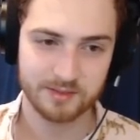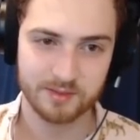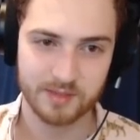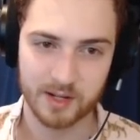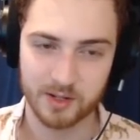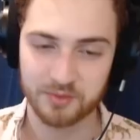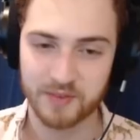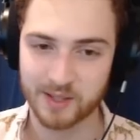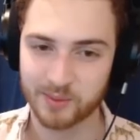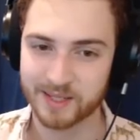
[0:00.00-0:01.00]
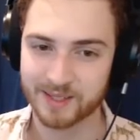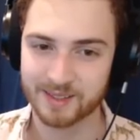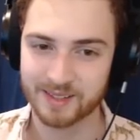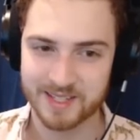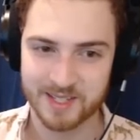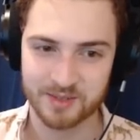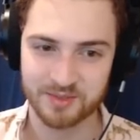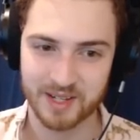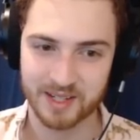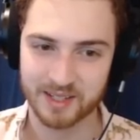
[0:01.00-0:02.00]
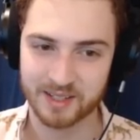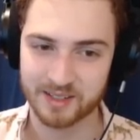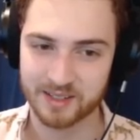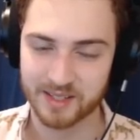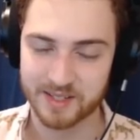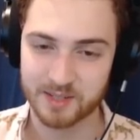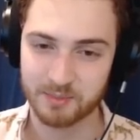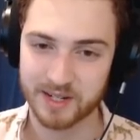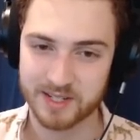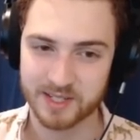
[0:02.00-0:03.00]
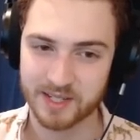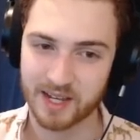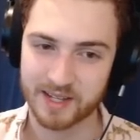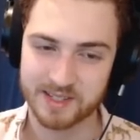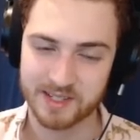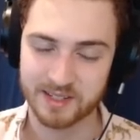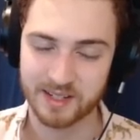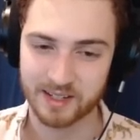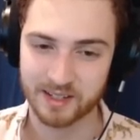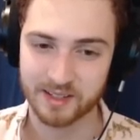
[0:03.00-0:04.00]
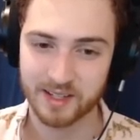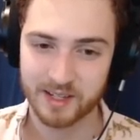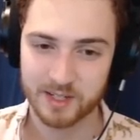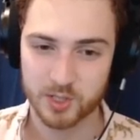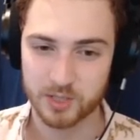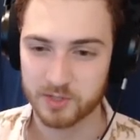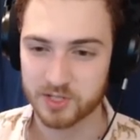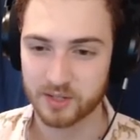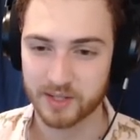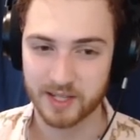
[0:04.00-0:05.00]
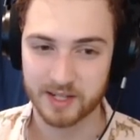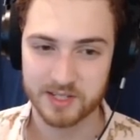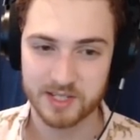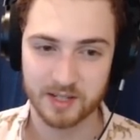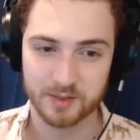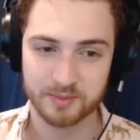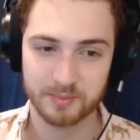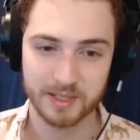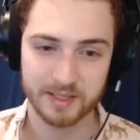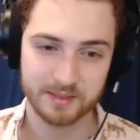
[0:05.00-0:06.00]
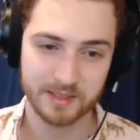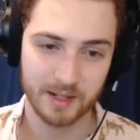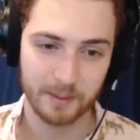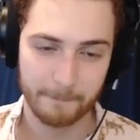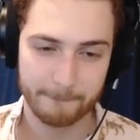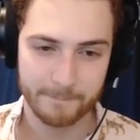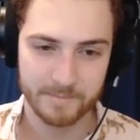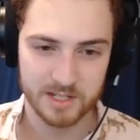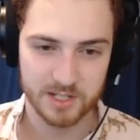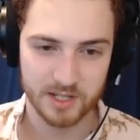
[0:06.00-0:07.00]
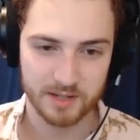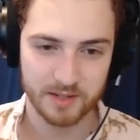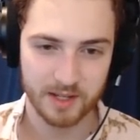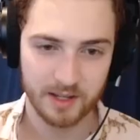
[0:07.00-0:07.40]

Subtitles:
I don't know, following lots of like subreddits and guides and streamers and all that kind of stuff. But that's just life.